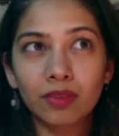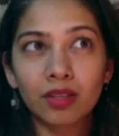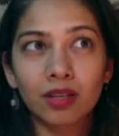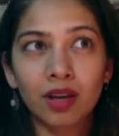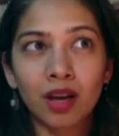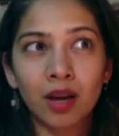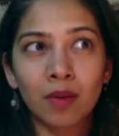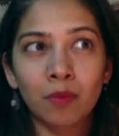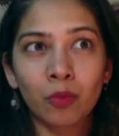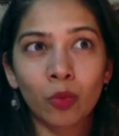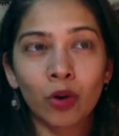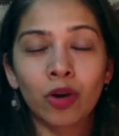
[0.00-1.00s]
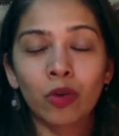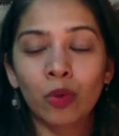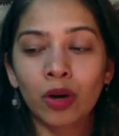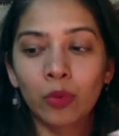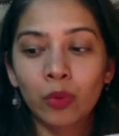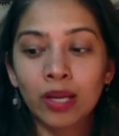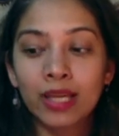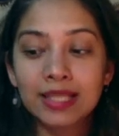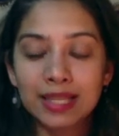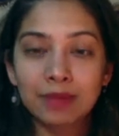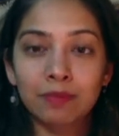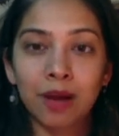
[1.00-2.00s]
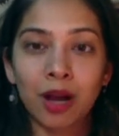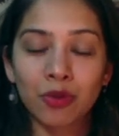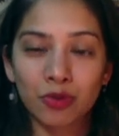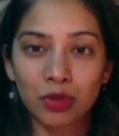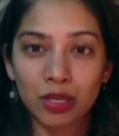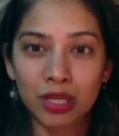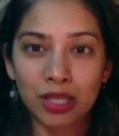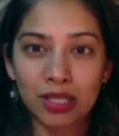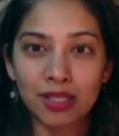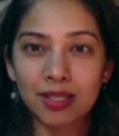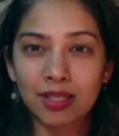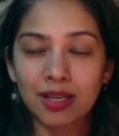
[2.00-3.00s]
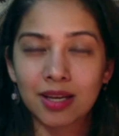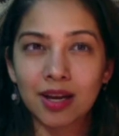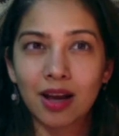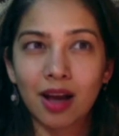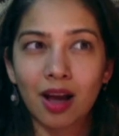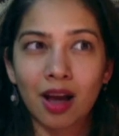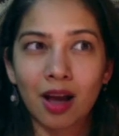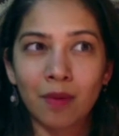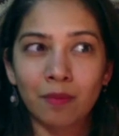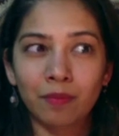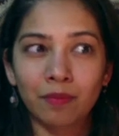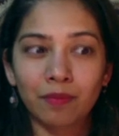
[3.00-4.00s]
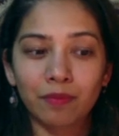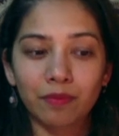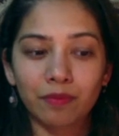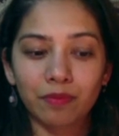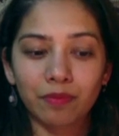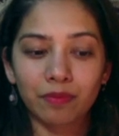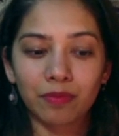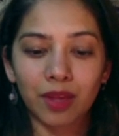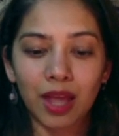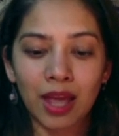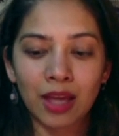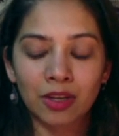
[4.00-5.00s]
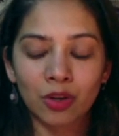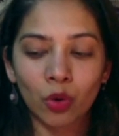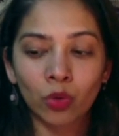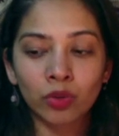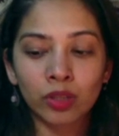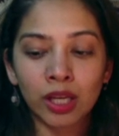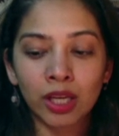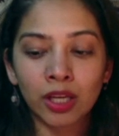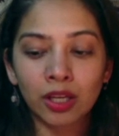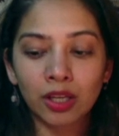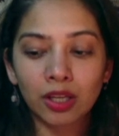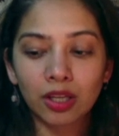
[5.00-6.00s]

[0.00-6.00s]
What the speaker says: where we set boundaries and only